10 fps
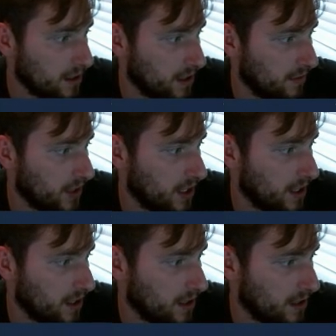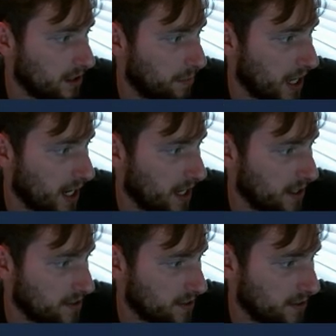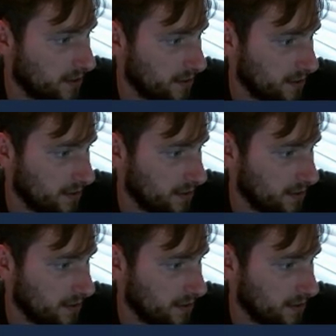Dividend in the past,